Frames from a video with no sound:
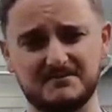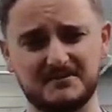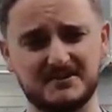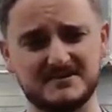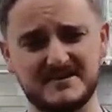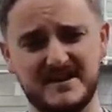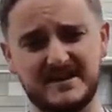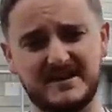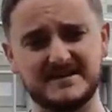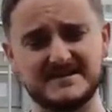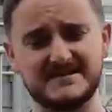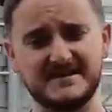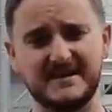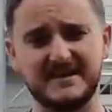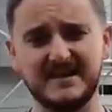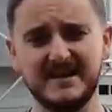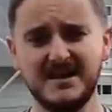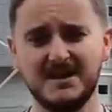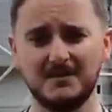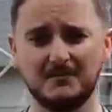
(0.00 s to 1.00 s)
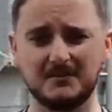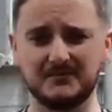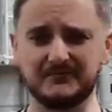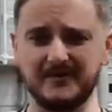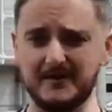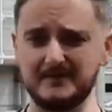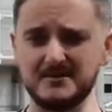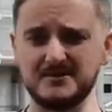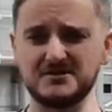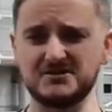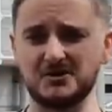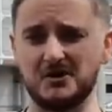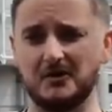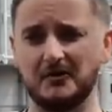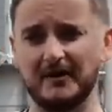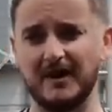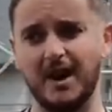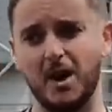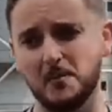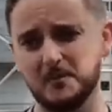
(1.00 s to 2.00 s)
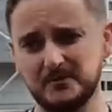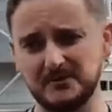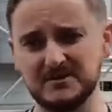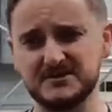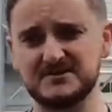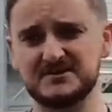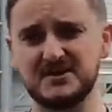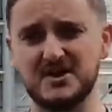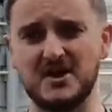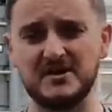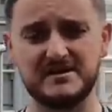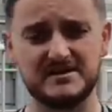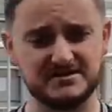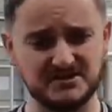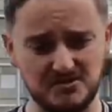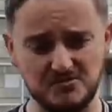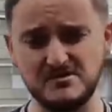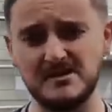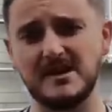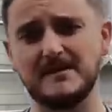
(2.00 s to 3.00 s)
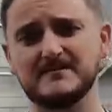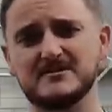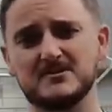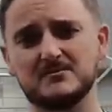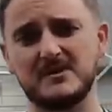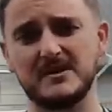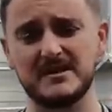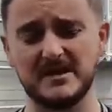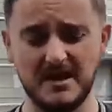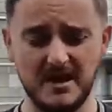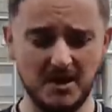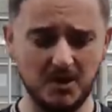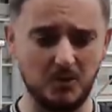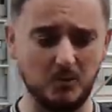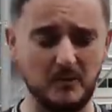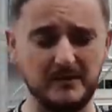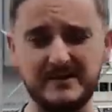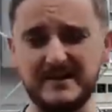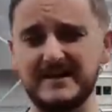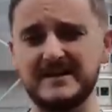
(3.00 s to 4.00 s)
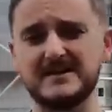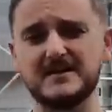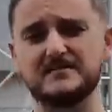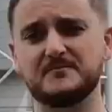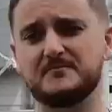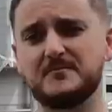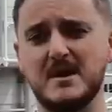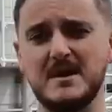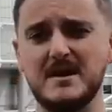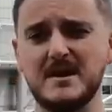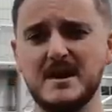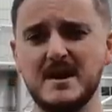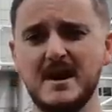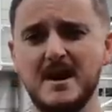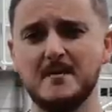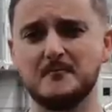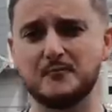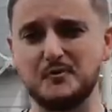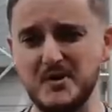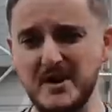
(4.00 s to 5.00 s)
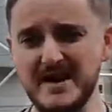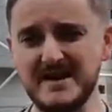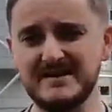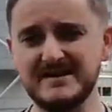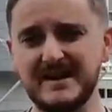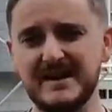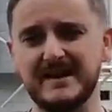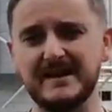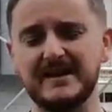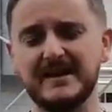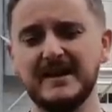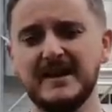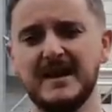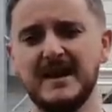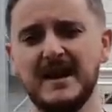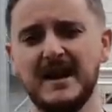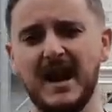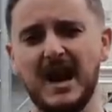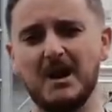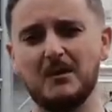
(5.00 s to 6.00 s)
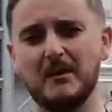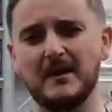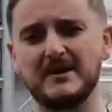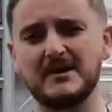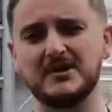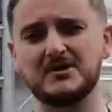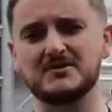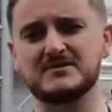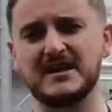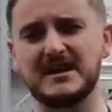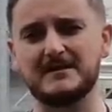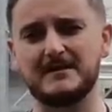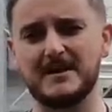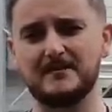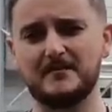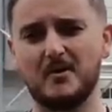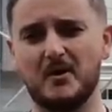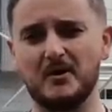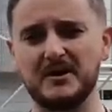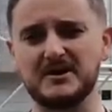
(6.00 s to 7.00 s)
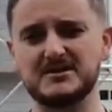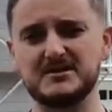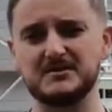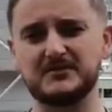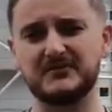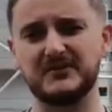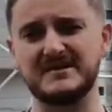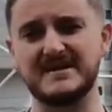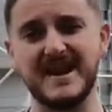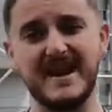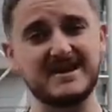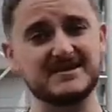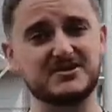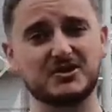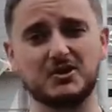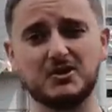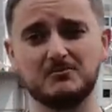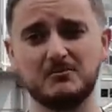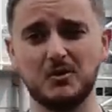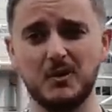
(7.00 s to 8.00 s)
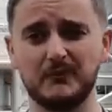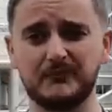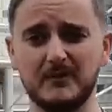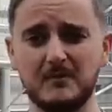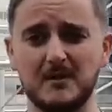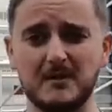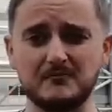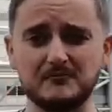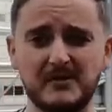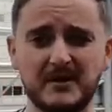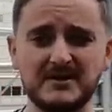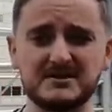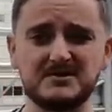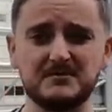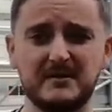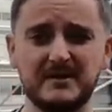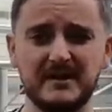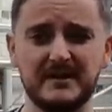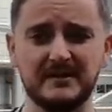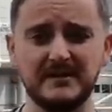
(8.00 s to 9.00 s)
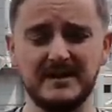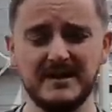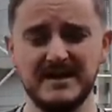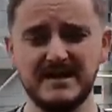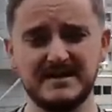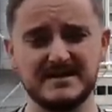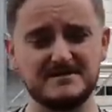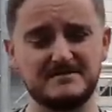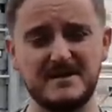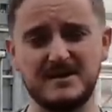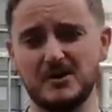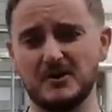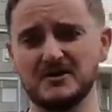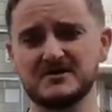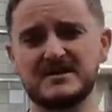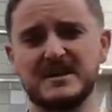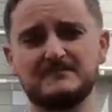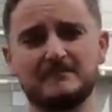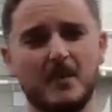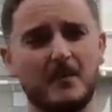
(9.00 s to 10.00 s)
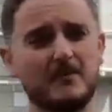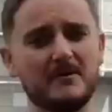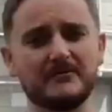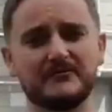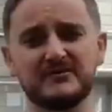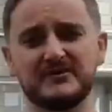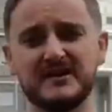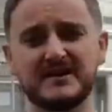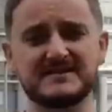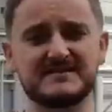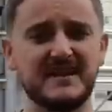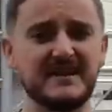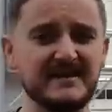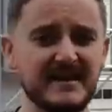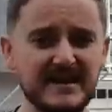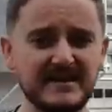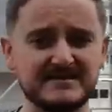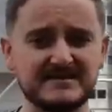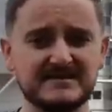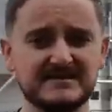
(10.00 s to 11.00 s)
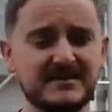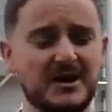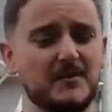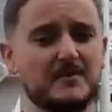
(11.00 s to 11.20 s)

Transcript: Because like I say, with Fabian Schär now, plus 32 games a week, we need to be breeding in our new centre-back partnerships for years to come. Hopefully we can bring someone in to be alongside Botman for the next 10 years.